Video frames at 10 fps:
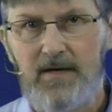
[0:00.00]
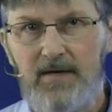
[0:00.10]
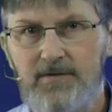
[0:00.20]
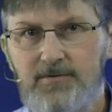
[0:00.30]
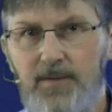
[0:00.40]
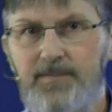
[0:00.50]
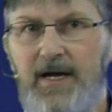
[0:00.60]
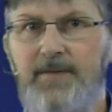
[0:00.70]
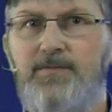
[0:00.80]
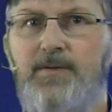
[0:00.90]

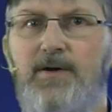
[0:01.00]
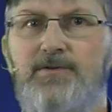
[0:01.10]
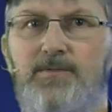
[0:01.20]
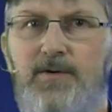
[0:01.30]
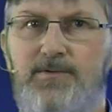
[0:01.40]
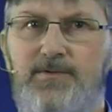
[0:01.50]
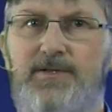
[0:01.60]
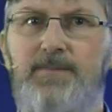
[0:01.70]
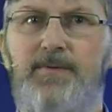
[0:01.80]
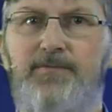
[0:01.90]
Sometimes we also want to
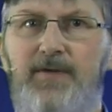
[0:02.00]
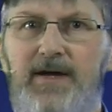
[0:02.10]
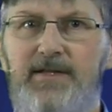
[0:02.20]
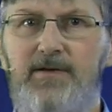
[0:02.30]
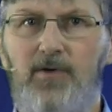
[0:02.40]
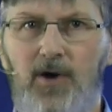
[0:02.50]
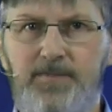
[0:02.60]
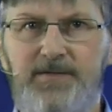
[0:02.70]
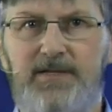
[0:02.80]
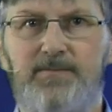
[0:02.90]
simplify the
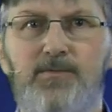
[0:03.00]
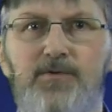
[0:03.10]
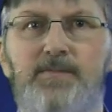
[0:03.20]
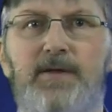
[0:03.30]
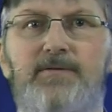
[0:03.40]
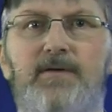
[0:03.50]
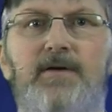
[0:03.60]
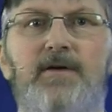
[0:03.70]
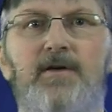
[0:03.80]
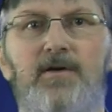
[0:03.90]
object movement.
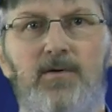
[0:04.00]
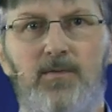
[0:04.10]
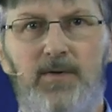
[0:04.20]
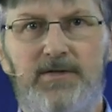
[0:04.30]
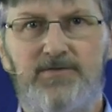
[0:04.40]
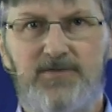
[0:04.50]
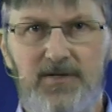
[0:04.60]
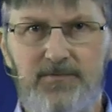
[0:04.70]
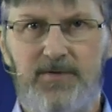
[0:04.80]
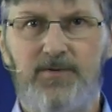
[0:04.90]
When
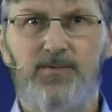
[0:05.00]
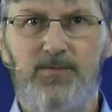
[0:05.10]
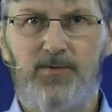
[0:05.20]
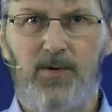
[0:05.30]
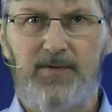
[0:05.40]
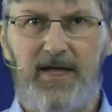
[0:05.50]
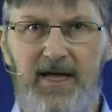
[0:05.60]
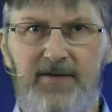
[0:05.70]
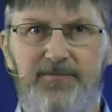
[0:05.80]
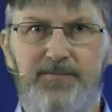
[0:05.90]
children who don't
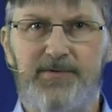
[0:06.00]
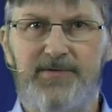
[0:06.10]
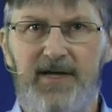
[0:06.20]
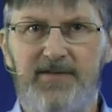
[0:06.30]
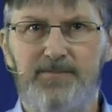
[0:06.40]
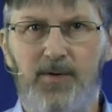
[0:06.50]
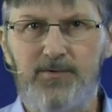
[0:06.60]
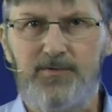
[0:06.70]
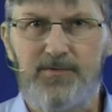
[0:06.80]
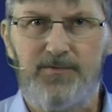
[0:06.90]
have precise
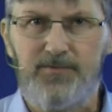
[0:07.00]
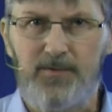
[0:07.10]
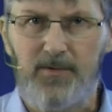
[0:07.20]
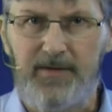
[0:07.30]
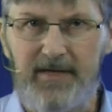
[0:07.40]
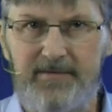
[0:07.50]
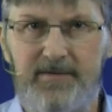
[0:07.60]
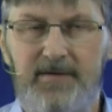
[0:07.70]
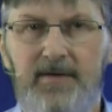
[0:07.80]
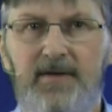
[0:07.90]
motor control
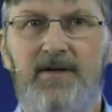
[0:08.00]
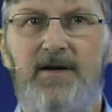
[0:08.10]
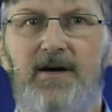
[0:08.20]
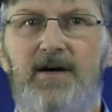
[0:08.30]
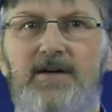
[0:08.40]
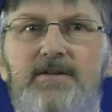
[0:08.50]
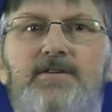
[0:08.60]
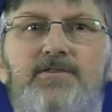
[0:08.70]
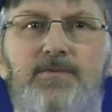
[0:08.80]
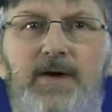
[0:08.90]
yet are
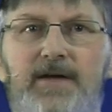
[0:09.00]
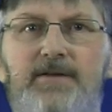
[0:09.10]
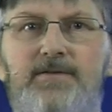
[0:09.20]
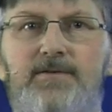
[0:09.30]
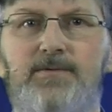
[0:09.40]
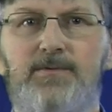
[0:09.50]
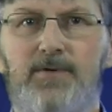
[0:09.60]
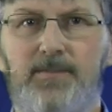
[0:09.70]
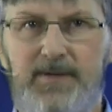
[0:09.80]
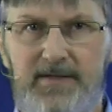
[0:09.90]
trying to complete